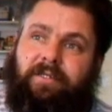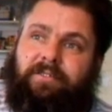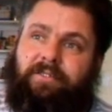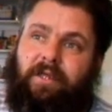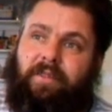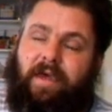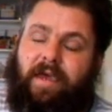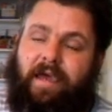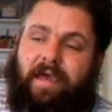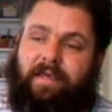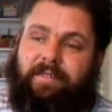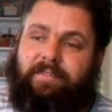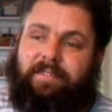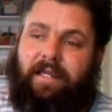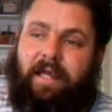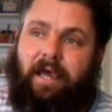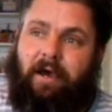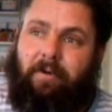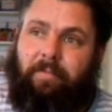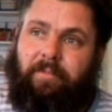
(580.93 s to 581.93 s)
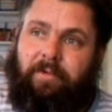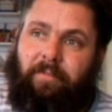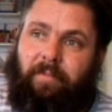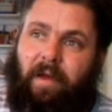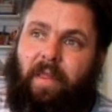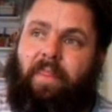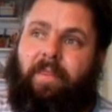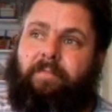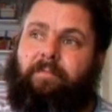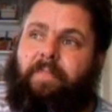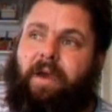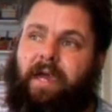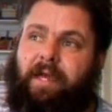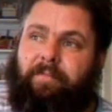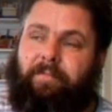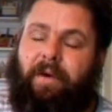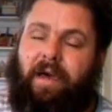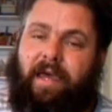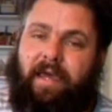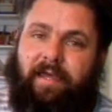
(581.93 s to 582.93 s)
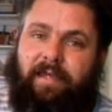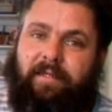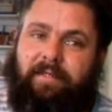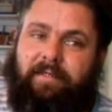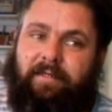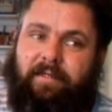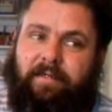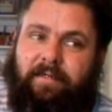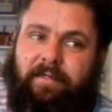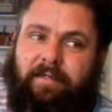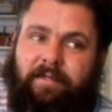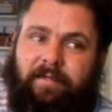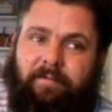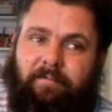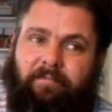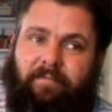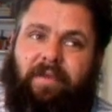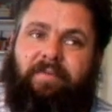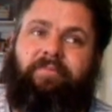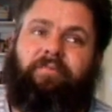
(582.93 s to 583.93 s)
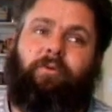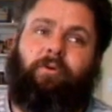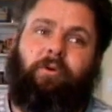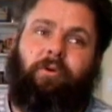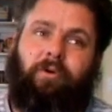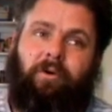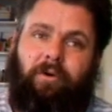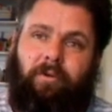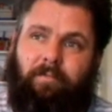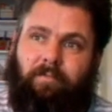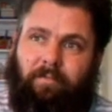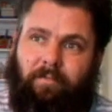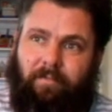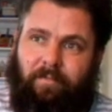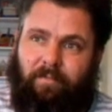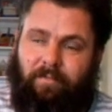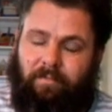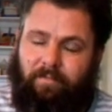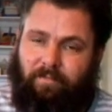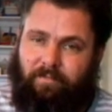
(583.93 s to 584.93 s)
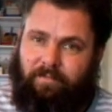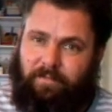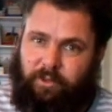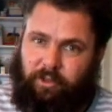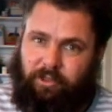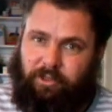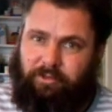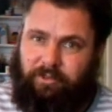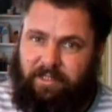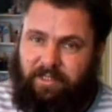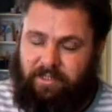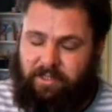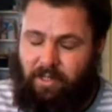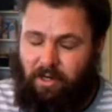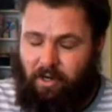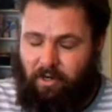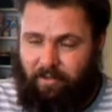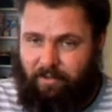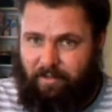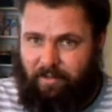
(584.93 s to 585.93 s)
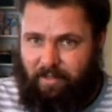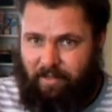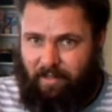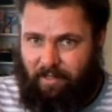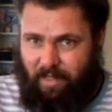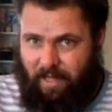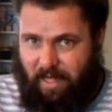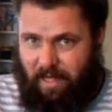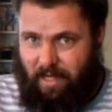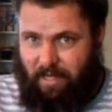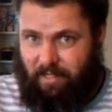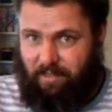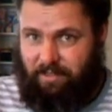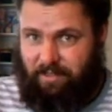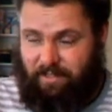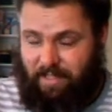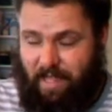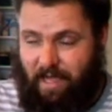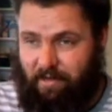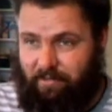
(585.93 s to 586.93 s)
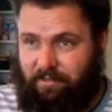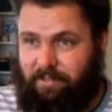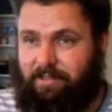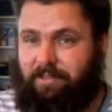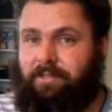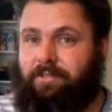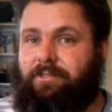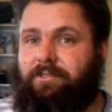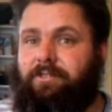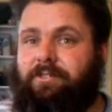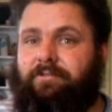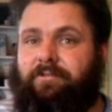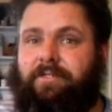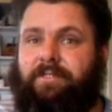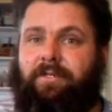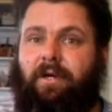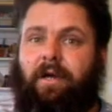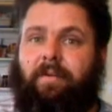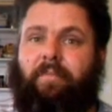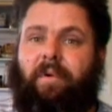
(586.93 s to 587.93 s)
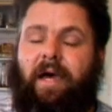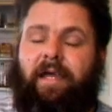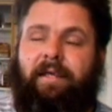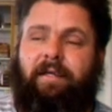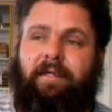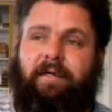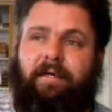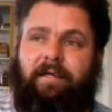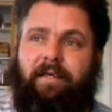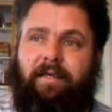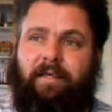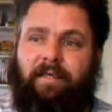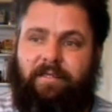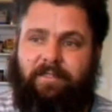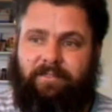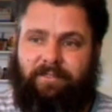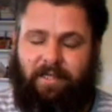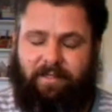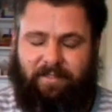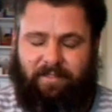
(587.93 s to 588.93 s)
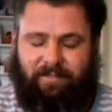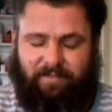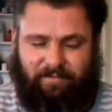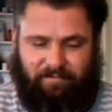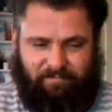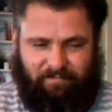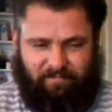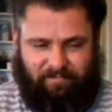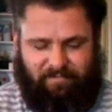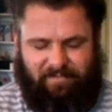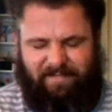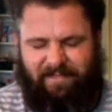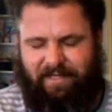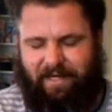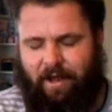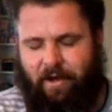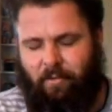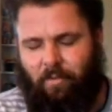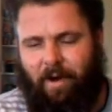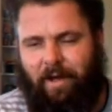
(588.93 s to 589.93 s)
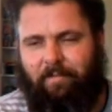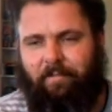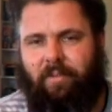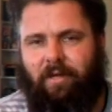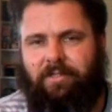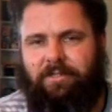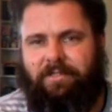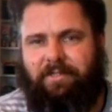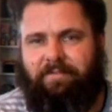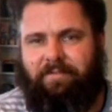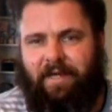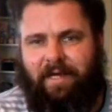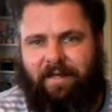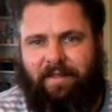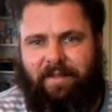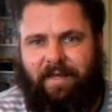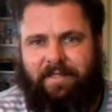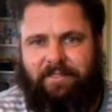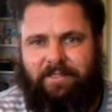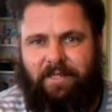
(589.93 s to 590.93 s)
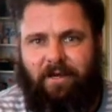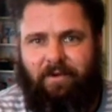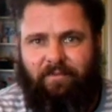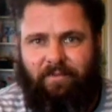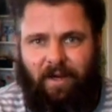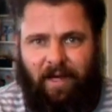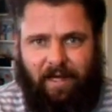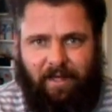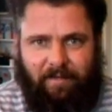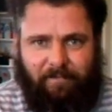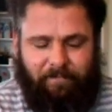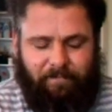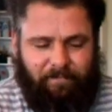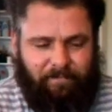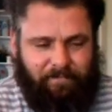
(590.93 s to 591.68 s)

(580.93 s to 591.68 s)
So that hasn't helped, but the back pain before surgery is gone. It's now just a surgery site pain. So there's, you know, one positive out of that so far.